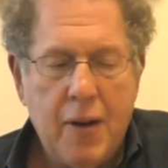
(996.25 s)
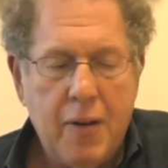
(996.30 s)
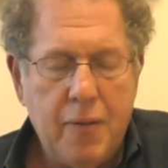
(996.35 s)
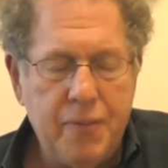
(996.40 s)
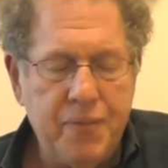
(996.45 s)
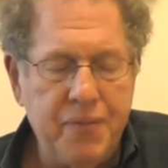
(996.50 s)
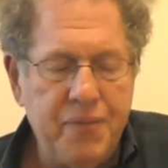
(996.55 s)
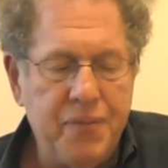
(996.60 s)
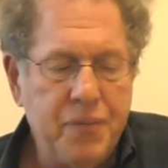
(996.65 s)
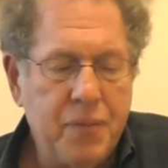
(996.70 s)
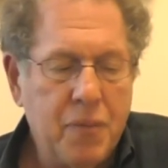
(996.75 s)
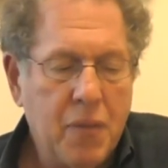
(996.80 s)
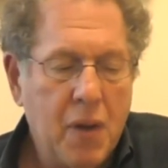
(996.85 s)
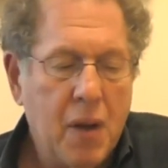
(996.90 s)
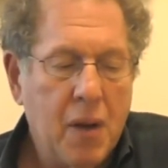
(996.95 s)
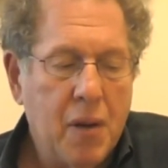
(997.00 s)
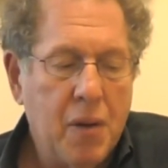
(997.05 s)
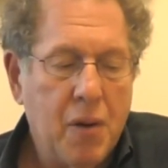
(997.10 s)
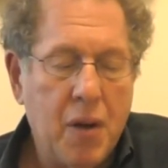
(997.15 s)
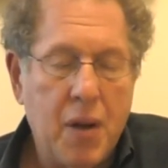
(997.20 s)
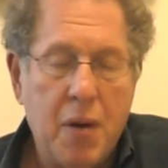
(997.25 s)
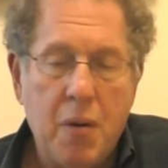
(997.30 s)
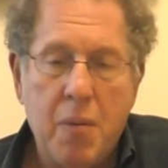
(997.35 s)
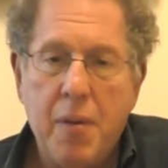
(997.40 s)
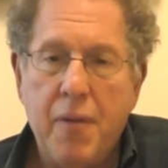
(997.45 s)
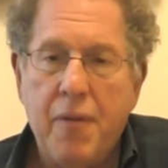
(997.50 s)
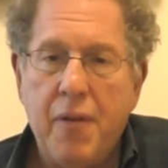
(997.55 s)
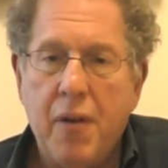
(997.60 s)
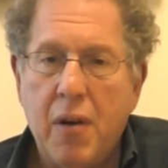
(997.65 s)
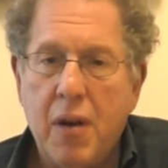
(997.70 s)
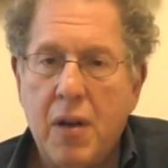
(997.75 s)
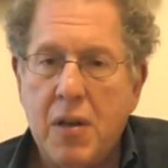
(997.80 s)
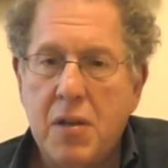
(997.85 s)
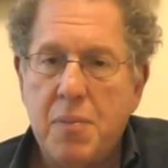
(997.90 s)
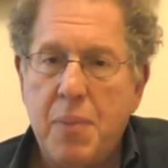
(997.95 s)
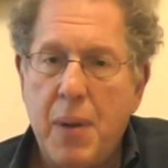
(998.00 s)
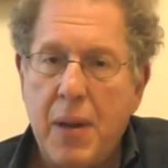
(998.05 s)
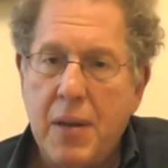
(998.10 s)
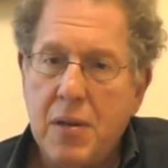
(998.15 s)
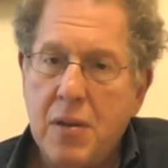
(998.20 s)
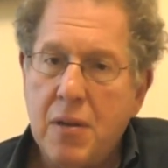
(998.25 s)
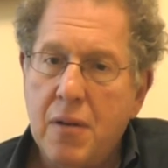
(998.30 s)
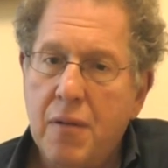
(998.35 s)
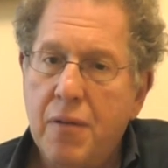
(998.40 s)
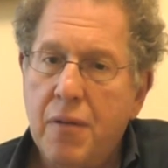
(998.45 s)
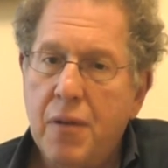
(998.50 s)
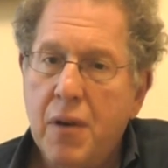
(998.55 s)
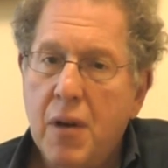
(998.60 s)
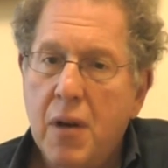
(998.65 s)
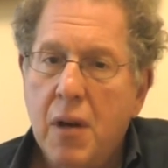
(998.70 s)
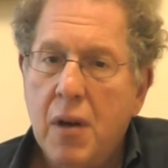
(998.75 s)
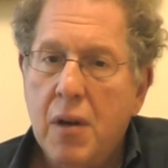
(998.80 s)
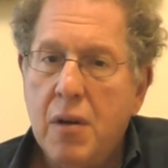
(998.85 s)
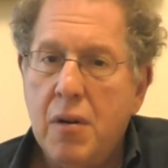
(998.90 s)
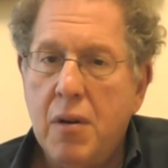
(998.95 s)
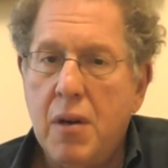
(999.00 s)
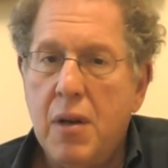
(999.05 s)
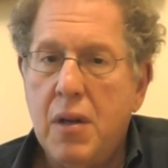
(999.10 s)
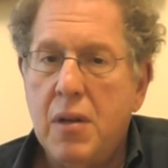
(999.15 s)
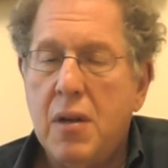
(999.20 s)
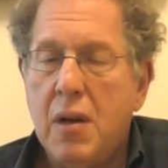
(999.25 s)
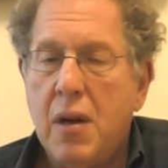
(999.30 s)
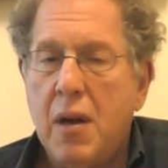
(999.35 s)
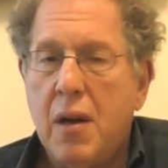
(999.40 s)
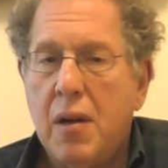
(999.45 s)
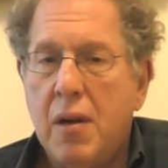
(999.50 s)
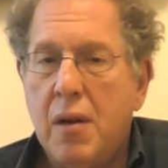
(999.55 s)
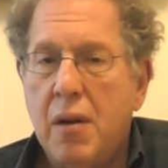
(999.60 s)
but it would be very expensive. You need to